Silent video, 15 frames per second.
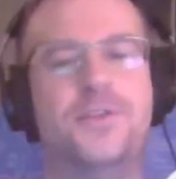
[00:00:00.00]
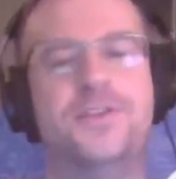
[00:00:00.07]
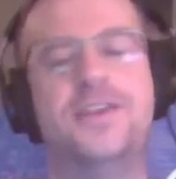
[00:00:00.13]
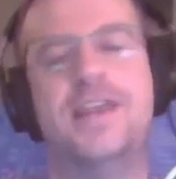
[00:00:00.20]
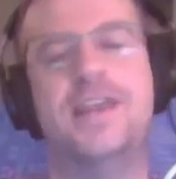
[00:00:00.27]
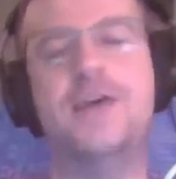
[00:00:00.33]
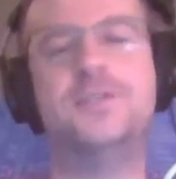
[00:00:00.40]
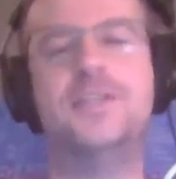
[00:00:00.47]

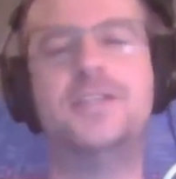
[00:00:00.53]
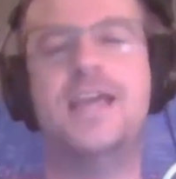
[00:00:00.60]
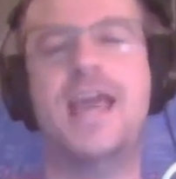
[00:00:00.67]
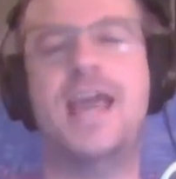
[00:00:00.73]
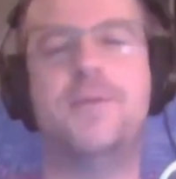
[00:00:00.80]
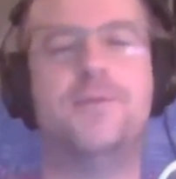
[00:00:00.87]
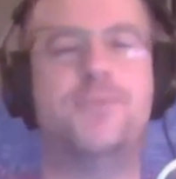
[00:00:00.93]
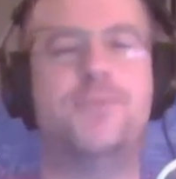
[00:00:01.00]
Nelson the
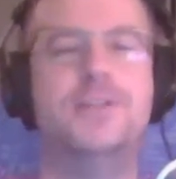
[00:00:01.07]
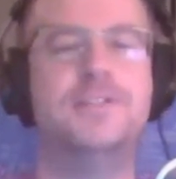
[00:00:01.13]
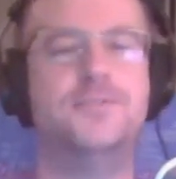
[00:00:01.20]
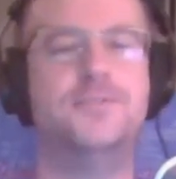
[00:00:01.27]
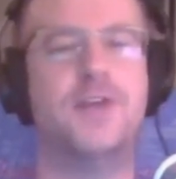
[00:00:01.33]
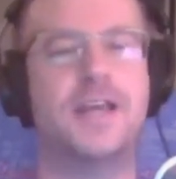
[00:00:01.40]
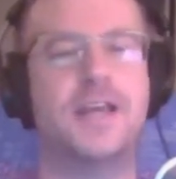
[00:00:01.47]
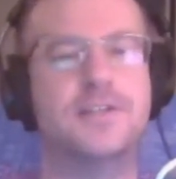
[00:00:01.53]
Hammer, Prince of
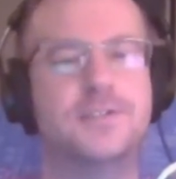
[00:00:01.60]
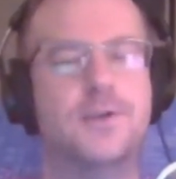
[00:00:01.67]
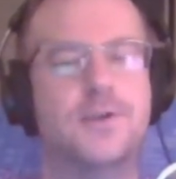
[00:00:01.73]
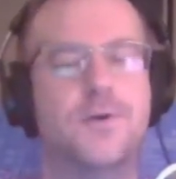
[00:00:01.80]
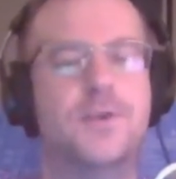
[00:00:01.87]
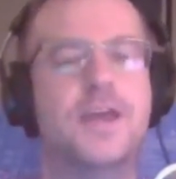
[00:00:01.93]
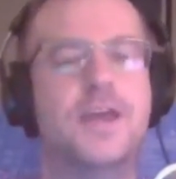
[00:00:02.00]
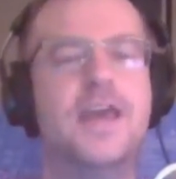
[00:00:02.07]

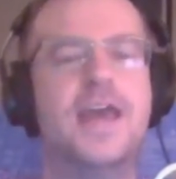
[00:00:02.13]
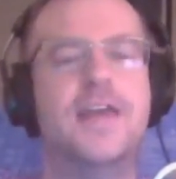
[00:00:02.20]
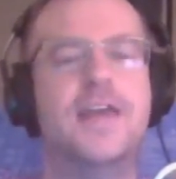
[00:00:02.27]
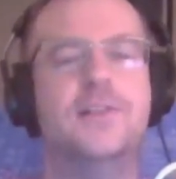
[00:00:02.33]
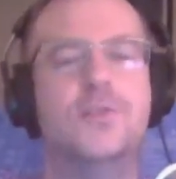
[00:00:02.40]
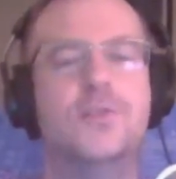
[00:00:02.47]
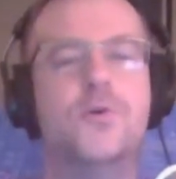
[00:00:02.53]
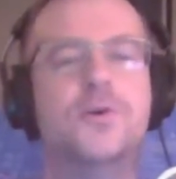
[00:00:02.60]
Dragonstone.
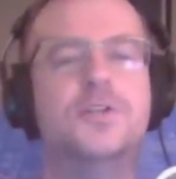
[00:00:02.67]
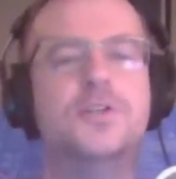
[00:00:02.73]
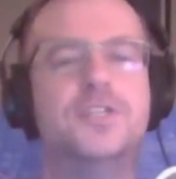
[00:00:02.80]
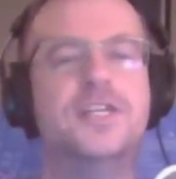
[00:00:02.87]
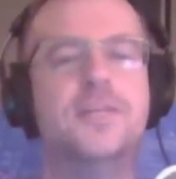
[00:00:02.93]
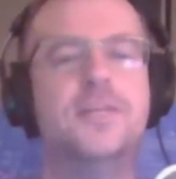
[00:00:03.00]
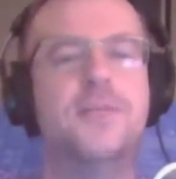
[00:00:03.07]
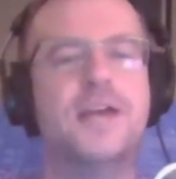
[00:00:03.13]
And Lord
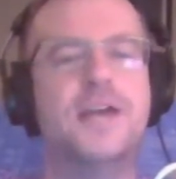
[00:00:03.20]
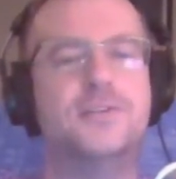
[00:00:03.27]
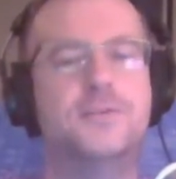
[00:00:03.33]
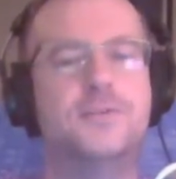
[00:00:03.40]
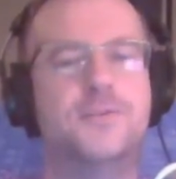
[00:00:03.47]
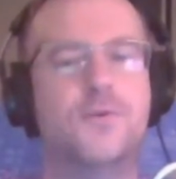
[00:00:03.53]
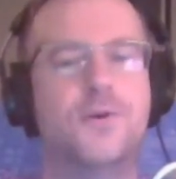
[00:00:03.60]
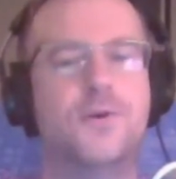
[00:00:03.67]
Jean, Master
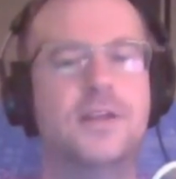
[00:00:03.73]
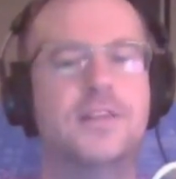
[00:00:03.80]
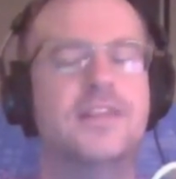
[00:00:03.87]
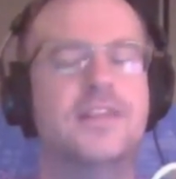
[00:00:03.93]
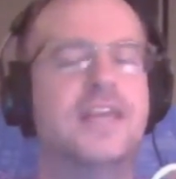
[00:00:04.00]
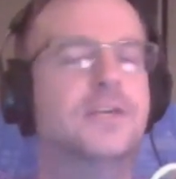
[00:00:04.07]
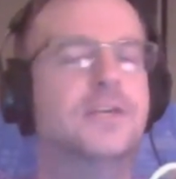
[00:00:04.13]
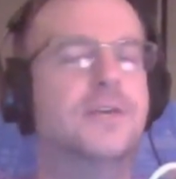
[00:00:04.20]
of Coin.
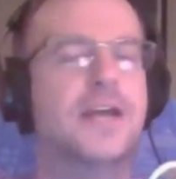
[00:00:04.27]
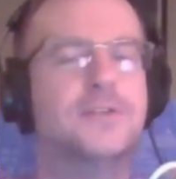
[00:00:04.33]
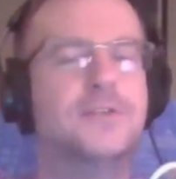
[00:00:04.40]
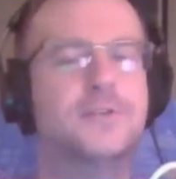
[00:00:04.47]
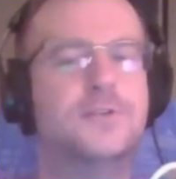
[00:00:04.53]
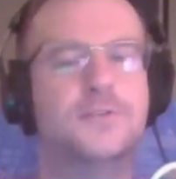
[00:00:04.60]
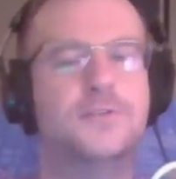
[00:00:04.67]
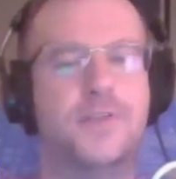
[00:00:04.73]
Thank you,
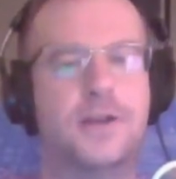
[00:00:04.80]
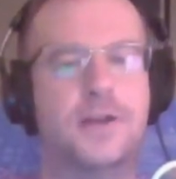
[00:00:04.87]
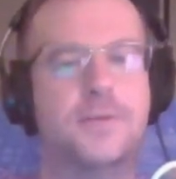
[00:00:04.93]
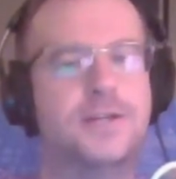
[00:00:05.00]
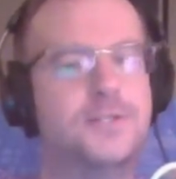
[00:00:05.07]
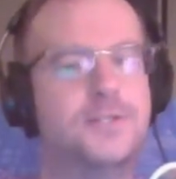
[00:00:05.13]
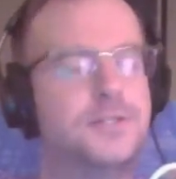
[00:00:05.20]
counselors, very much.